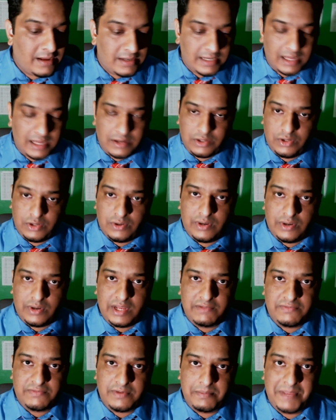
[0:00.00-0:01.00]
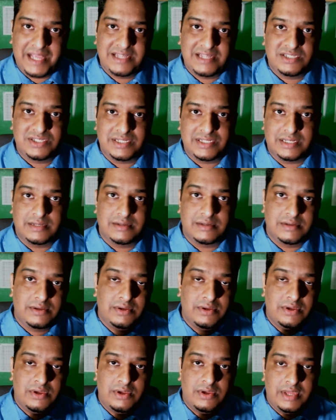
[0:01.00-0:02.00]
Now, neuroinflammation
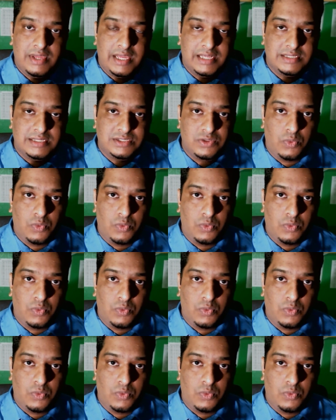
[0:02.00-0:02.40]
is